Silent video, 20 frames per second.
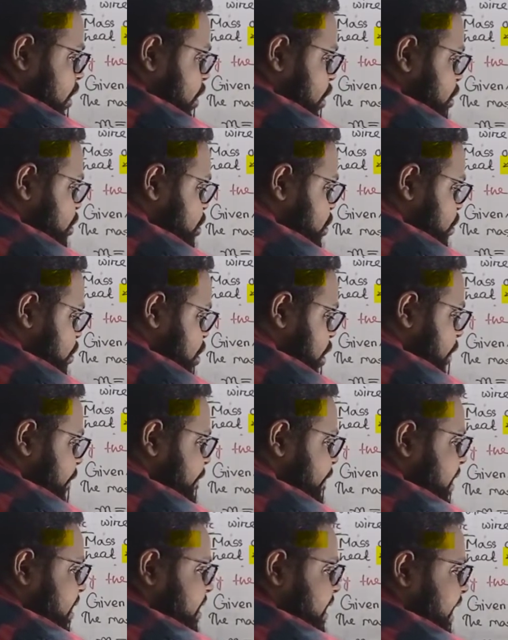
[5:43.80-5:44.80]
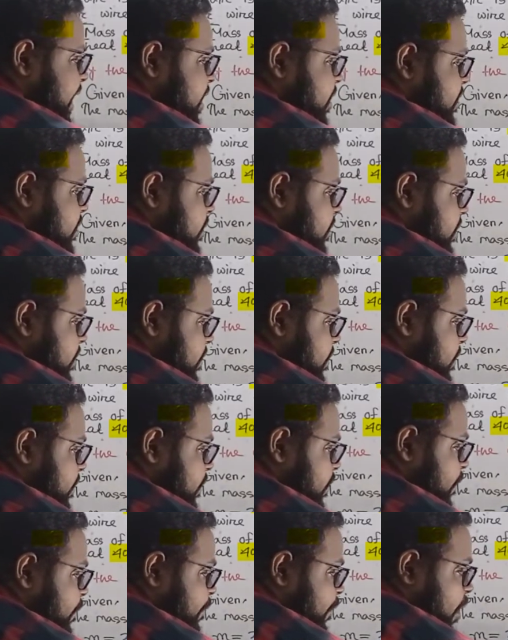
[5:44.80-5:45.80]
to convert it
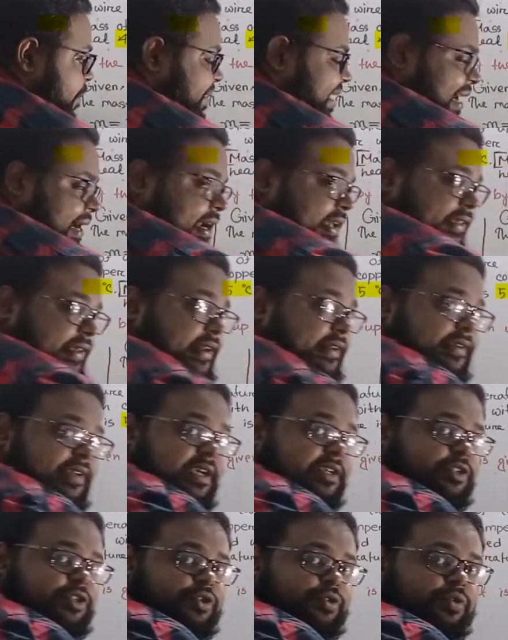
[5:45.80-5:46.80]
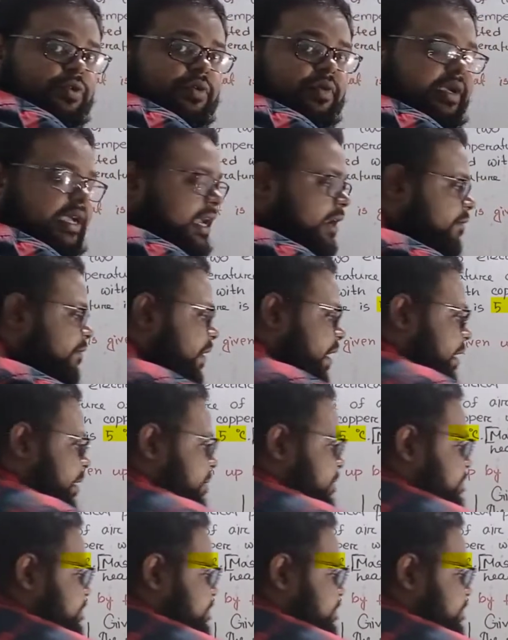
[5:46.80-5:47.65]
from degree Celsius to Kelvin.